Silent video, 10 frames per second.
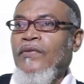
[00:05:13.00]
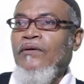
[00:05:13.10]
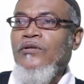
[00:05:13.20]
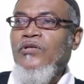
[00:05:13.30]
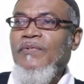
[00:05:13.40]

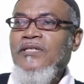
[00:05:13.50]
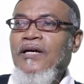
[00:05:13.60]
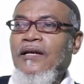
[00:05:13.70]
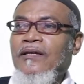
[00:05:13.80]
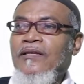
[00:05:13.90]
So
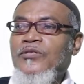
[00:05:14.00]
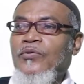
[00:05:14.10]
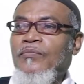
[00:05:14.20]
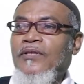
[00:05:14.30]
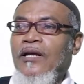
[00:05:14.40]
basically this
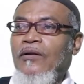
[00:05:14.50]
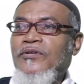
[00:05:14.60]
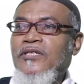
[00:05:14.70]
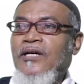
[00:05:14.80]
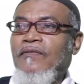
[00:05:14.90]
will be the
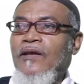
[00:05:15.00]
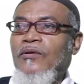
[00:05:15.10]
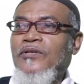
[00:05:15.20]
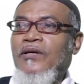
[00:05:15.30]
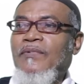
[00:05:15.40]
logic, and the
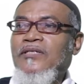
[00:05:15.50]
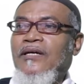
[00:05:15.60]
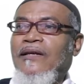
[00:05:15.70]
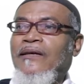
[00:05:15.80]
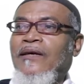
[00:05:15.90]
logic
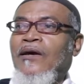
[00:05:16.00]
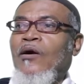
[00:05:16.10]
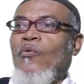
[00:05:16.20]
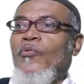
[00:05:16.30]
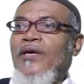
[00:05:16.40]
basically
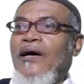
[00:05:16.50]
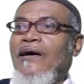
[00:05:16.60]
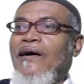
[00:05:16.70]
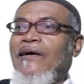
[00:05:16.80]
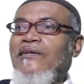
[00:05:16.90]
we
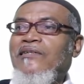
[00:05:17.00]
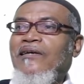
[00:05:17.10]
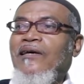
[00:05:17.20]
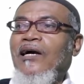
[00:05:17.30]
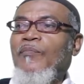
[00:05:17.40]
are
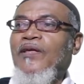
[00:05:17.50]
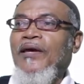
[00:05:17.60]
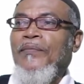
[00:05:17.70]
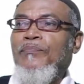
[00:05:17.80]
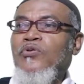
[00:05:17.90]
taking up
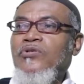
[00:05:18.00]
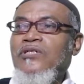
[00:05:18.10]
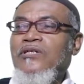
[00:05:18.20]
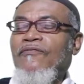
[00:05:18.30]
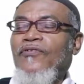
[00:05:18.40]
the
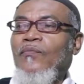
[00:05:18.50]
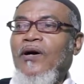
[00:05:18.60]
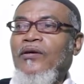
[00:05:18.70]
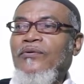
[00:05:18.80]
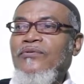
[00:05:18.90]
input from
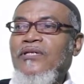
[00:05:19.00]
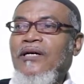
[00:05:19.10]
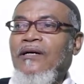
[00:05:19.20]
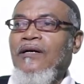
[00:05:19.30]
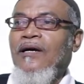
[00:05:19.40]
a
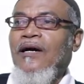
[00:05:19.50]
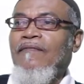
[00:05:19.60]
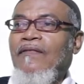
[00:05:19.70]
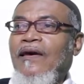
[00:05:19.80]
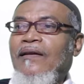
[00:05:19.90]
user
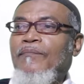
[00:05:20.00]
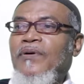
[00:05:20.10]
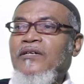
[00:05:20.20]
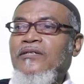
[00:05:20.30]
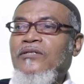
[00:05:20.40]
and then
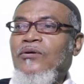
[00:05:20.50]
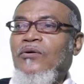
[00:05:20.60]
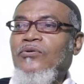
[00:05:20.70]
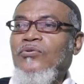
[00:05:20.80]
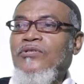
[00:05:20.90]
pass it
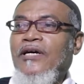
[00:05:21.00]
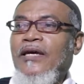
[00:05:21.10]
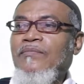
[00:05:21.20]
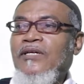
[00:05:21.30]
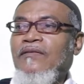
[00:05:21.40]
on to
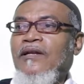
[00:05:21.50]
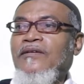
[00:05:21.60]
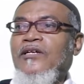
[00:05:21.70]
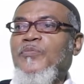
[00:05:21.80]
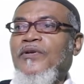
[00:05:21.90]
times and
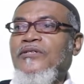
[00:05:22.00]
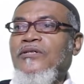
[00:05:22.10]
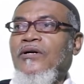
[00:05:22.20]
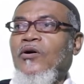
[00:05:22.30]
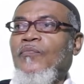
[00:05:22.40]
then just
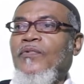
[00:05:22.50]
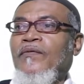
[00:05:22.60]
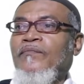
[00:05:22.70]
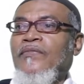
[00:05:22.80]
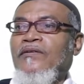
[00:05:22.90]
printing up
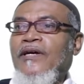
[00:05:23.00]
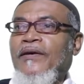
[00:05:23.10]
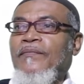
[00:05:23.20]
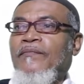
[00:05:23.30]
time.